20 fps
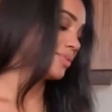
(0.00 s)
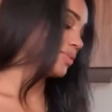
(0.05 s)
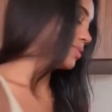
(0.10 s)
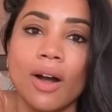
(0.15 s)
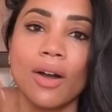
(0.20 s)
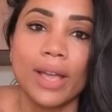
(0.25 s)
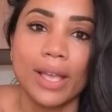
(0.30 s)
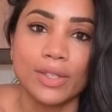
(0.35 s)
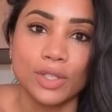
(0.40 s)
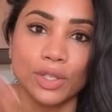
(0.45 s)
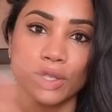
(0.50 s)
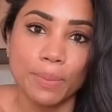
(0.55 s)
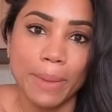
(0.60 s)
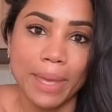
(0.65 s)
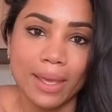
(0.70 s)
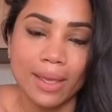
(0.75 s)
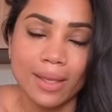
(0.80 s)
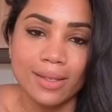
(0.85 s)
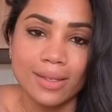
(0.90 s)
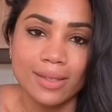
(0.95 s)
Okay, so the
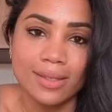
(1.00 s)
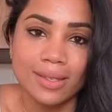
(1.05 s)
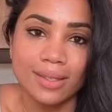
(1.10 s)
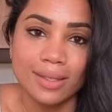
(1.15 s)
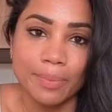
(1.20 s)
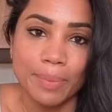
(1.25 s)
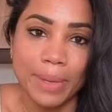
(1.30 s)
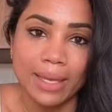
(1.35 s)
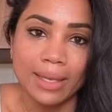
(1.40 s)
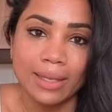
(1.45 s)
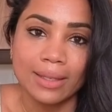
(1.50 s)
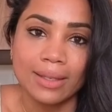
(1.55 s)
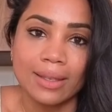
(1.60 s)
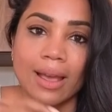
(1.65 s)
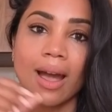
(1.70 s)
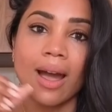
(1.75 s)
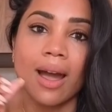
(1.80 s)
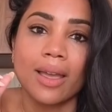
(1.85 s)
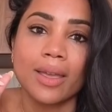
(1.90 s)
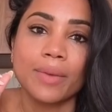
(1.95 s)
bacon is in the pan.
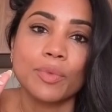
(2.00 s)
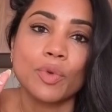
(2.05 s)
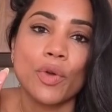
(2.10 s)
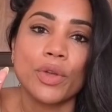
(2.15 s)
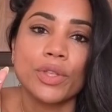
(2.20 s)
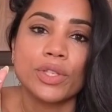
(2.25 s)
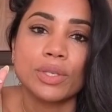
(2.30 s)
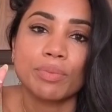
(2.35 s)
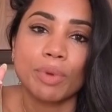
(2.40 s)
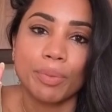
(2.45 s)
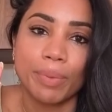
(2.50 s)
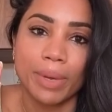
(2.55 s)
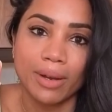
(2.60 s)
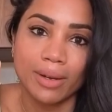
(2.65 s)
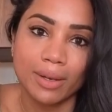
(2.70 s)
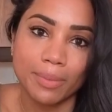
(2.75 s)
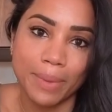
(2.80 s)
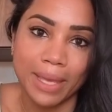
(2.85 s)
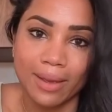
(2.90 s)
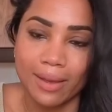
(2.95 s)
I'm going to
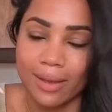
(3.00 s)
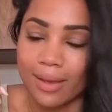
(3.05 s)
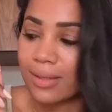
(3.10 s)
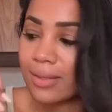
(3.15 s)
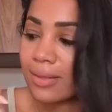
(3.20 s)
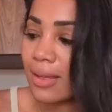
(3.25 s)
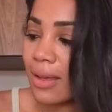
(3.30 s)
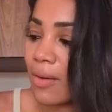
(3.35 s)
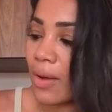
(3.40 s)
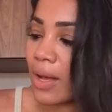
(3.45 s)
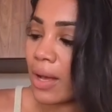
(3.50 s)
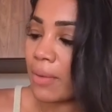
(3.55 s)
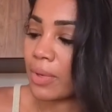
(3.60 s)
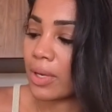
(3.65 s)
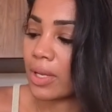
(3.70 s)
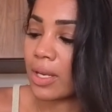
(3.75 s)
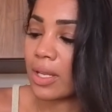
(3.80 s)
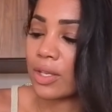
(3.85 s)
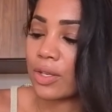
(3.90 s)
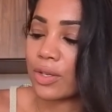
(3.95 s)
prepare the pancakes now. I'm
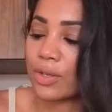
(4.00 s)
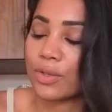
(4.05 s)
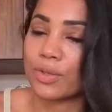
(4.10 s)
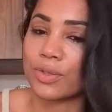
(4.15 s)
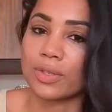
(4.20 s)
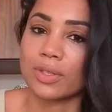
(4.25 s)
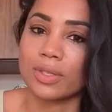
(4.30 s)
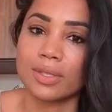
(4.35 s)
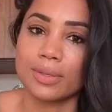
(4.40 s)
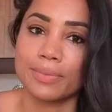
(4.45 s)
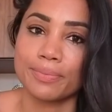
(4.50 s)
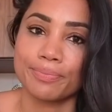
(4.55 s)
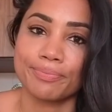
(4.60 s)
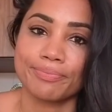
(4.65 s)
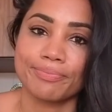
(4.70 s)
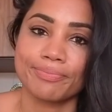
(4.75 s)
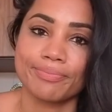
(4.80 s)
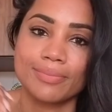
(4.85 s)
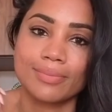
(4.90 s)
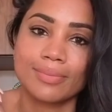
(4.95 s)
gonna use
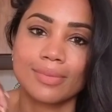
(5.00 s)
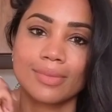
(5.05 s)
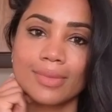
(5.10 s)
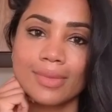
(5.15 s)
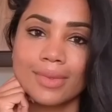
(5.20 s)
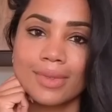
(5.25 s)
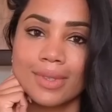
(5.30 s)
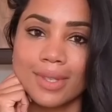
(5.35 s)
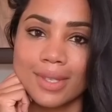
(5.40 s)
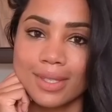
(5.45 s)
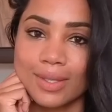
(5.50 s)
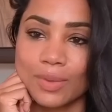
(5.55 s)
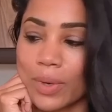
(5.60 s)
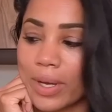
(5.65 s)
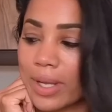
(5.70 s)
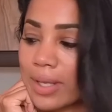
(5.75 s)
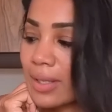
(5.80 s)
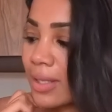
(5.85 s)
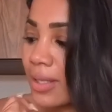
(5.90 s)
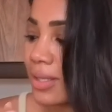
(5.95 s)
this
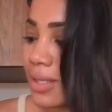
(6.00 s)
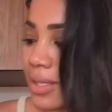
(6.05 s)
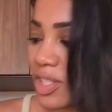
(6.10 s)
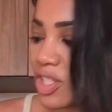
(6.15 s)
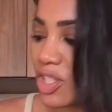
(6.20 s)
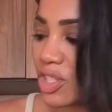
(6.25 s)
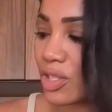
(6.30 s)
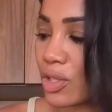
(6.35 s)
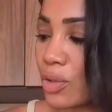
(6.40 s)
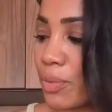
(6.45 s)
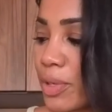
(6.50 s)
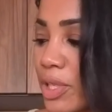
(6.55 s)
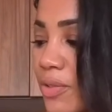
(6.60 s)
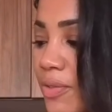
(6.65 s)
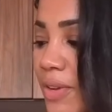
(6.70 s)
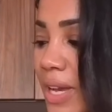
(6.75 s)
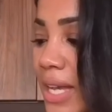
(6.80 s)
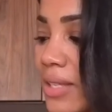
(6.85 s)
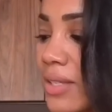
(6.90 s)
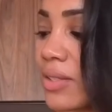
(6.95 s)
one because it's just so much
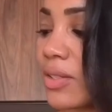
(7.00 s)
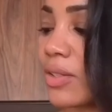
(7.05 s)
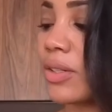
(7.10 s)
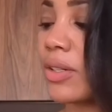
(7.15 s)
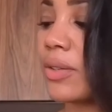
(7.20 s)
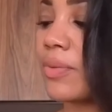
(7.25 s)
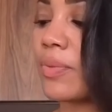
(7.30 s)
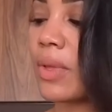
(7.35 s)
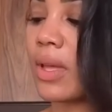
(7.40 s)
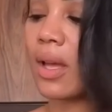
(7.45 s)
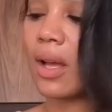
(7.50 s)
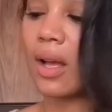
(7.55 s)
faster.